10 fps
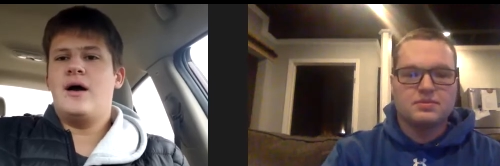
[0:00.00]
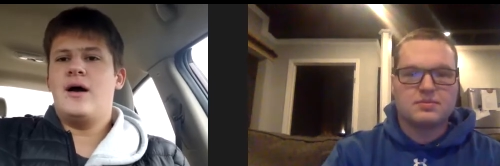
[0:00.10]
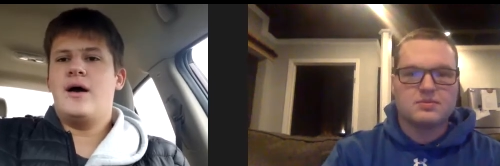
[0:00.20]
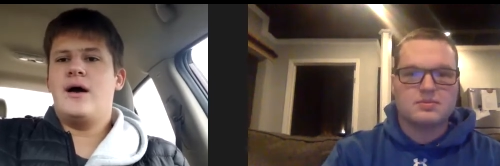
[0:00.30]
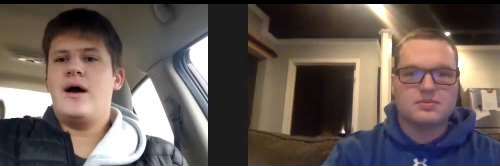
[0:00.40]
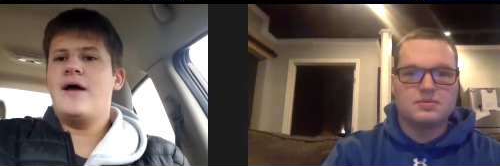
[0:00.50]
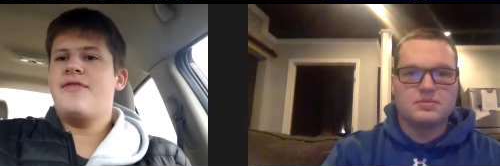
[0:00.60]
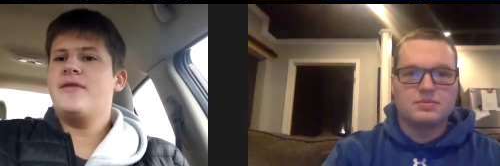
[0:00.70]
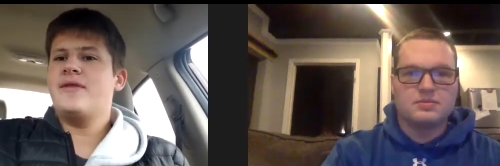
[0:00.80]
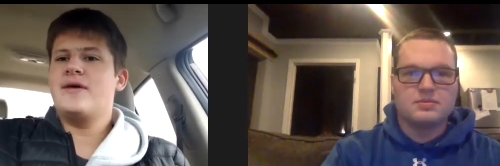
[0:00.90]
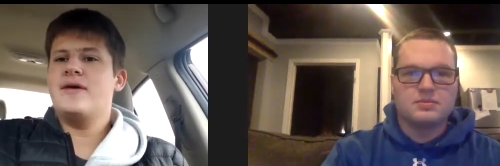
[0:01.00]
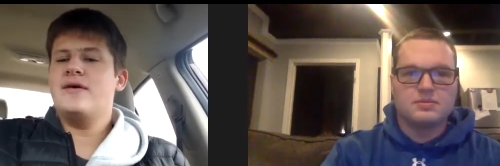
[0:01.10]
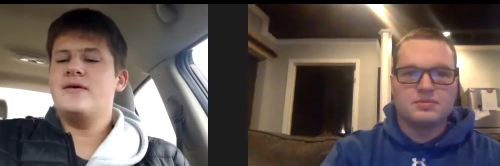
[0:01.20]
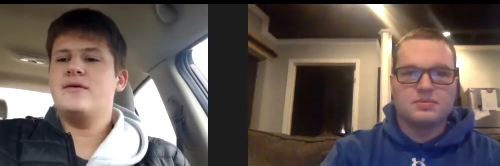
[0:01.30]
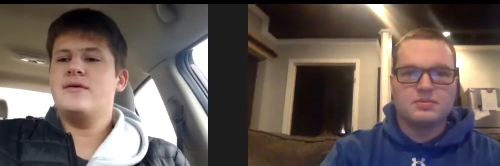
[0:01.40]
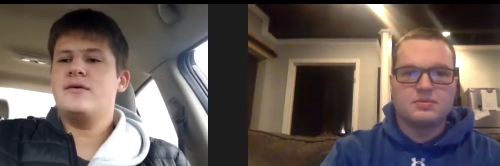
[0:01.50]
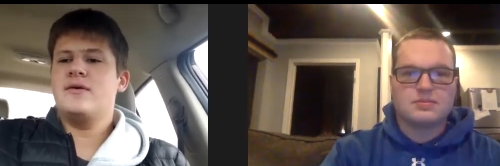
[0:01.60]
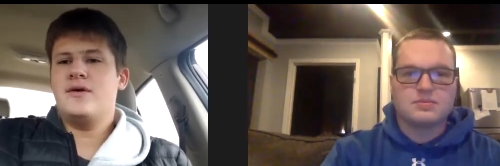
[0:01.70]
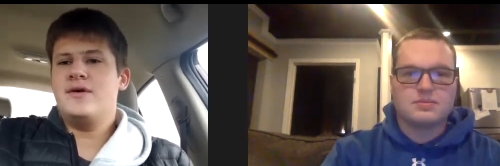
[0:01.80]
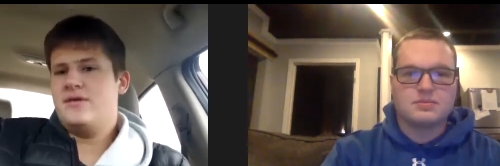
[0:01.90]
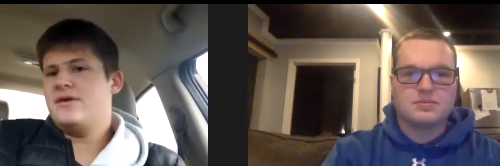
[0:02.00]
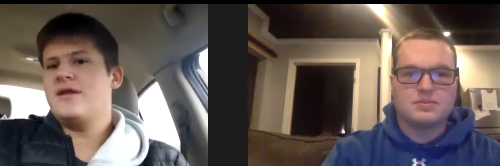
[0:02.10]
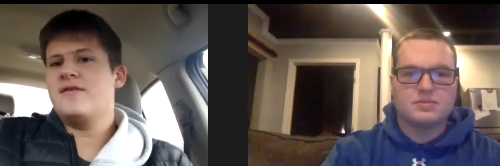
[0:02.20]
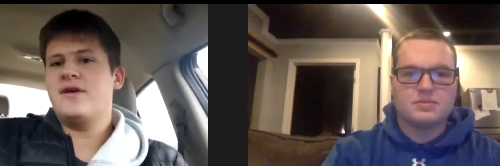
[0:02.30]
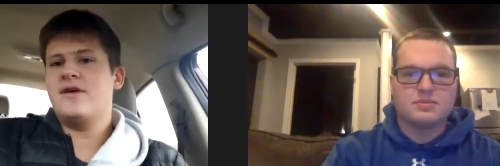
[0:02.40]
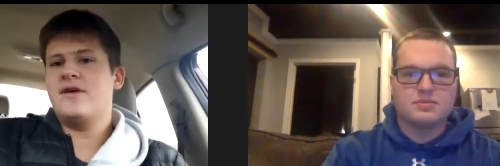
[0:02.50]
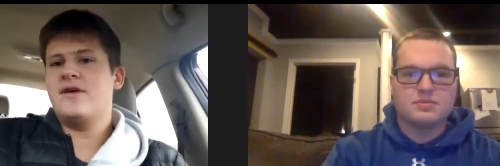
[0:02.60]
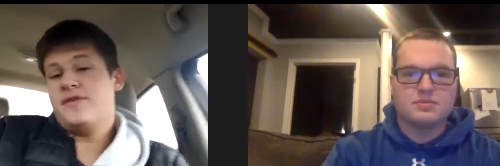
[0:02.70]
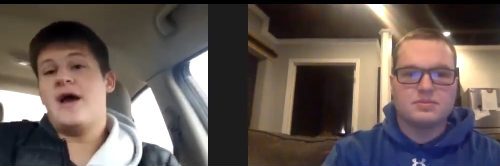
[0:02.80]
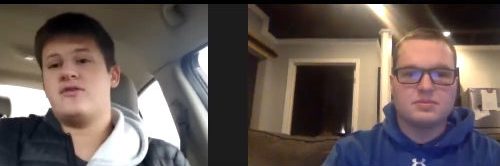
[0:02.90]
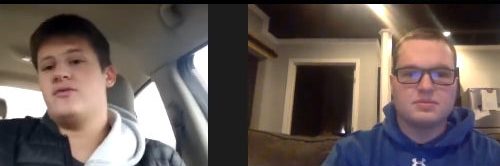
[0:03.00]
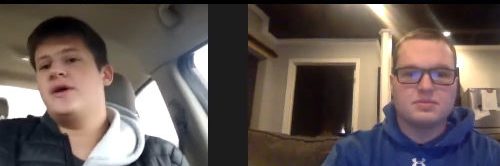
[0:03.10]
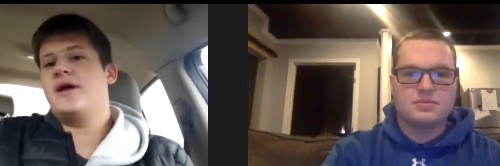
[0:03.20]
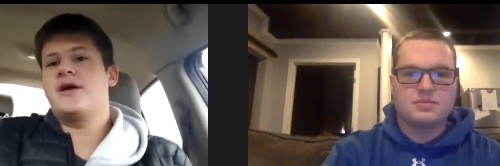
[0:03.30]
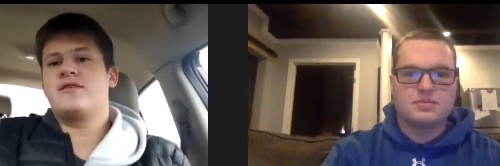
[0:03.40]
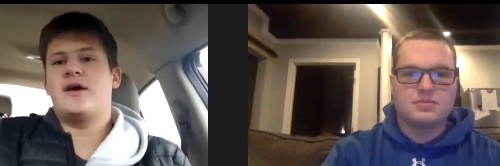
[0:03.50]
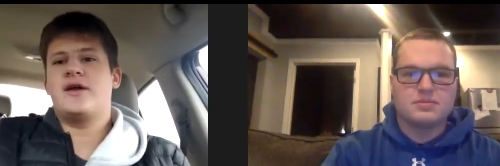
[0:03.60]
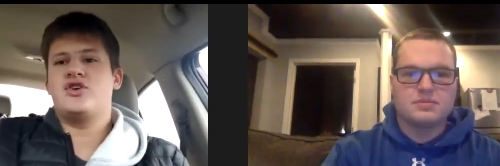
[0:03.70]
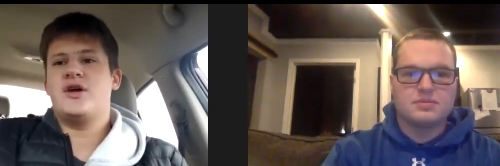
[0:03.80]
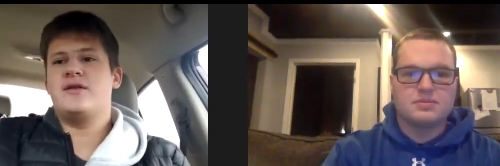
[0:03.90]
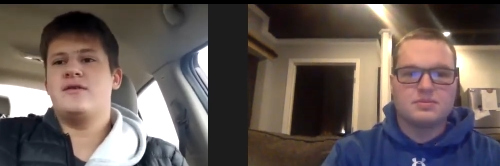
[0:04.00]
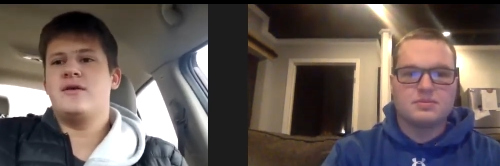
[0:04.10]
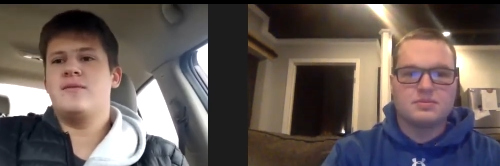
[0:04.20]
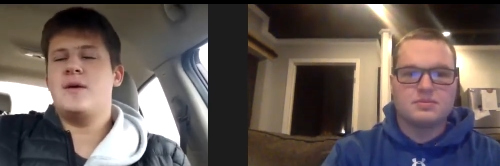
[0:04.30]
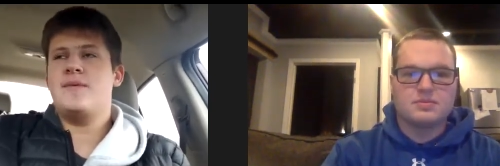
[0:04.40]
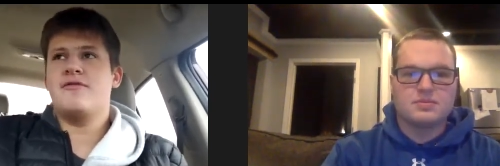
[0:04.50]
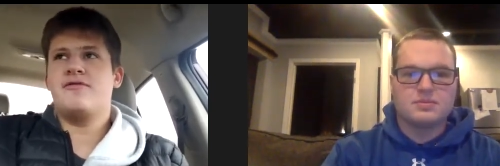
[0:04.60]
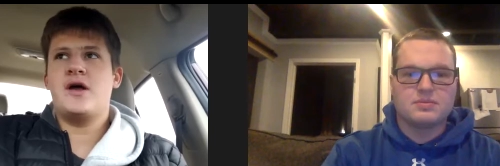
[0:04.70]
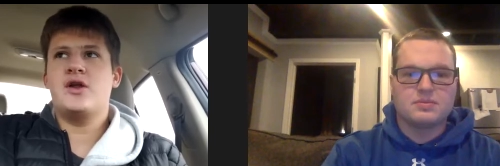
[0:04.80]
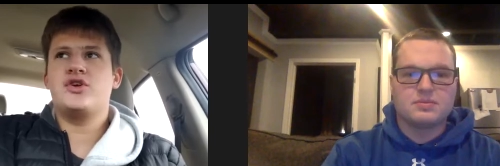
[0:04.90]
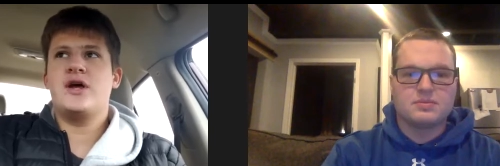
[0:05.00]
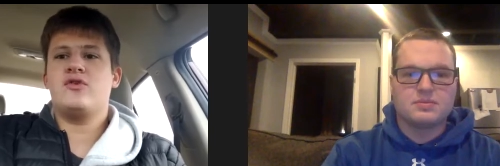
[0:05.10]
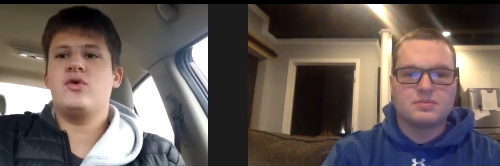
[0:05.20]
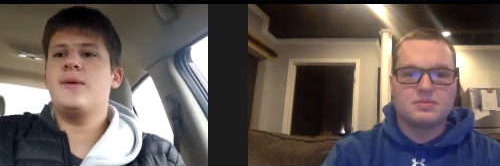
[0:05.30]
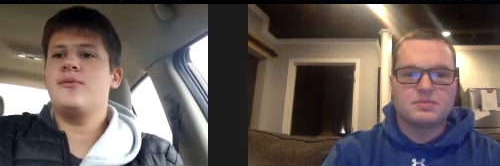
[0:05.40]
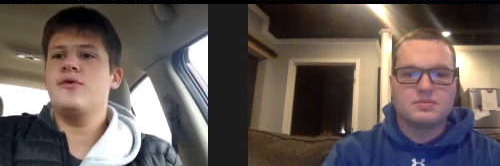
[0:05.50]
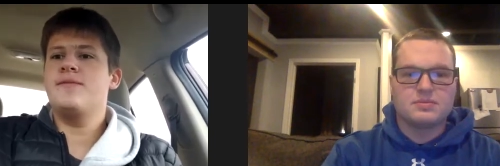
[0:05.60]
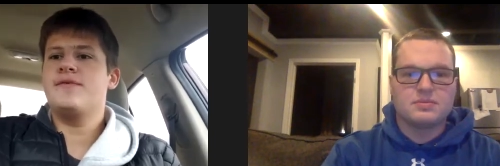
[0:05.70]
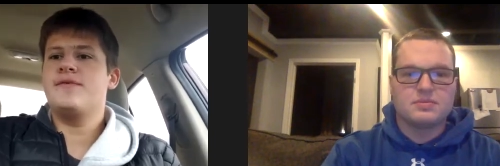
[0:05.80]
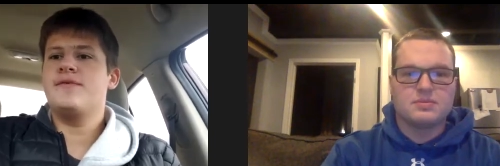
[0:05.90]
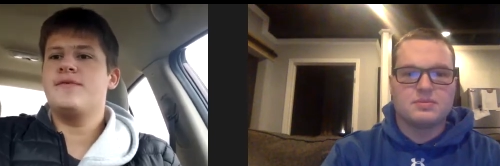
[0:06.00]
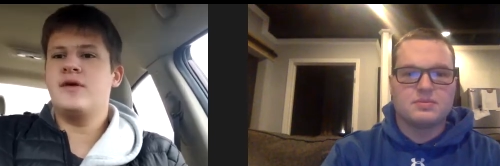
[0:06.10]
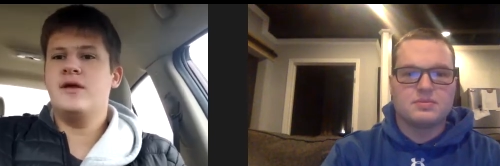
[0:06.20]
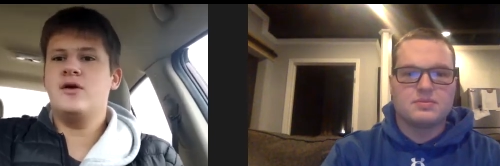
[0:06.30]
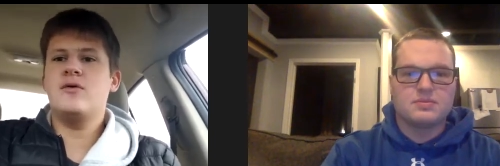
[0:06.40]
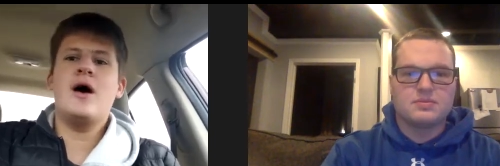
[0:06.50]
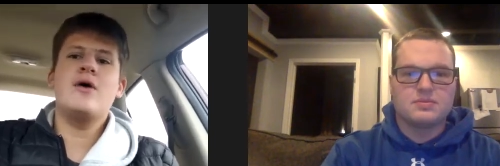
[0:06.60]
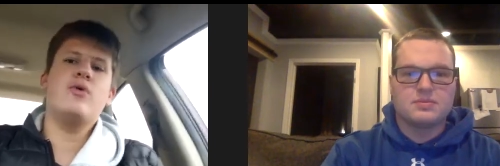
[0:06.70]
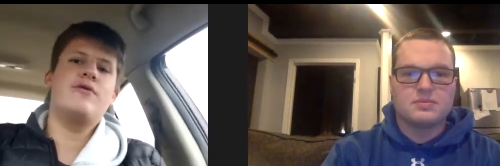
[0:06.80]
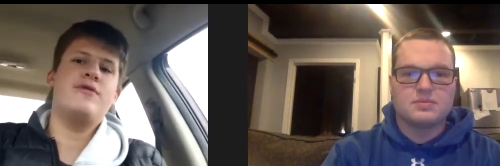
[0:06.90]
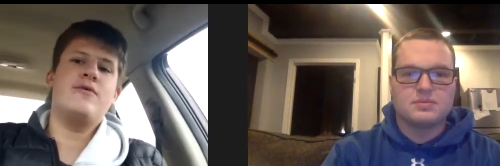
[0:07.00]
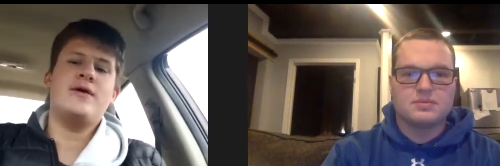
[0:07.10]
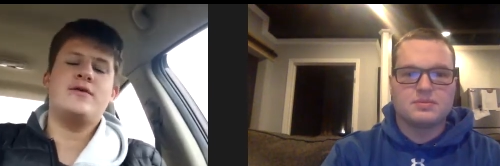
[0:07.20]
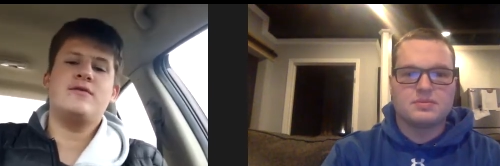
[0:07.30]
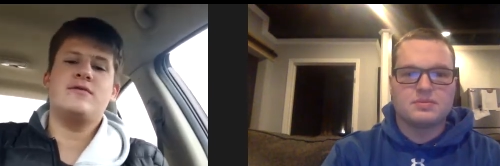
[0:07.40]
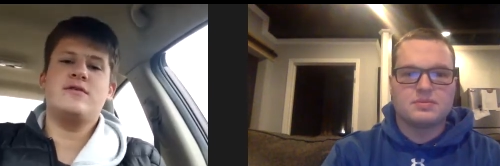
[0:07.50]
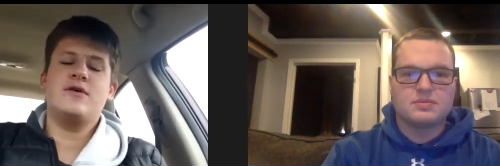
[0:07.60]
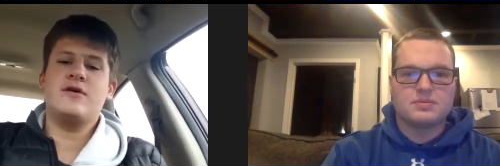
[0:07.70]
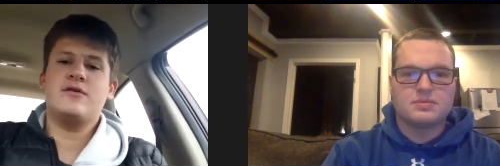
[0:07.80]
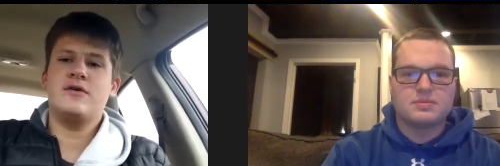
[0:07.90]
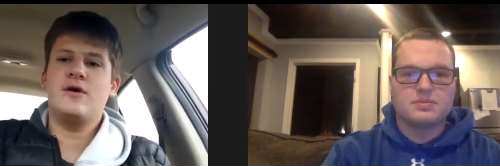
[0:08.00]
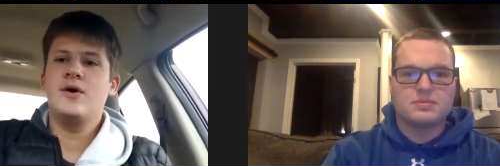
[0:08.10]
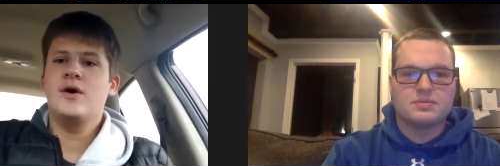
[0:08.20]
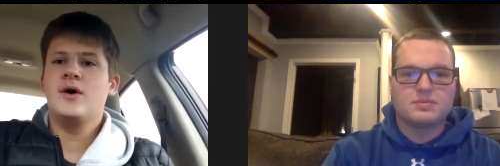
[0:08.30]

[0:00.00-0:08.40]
Speaker 1: I, I think that he you know, he's getting the second. Both guys are really getting a second chance and, and maybe a final chance to really prove themselves and, and go out and win a few races this year. So,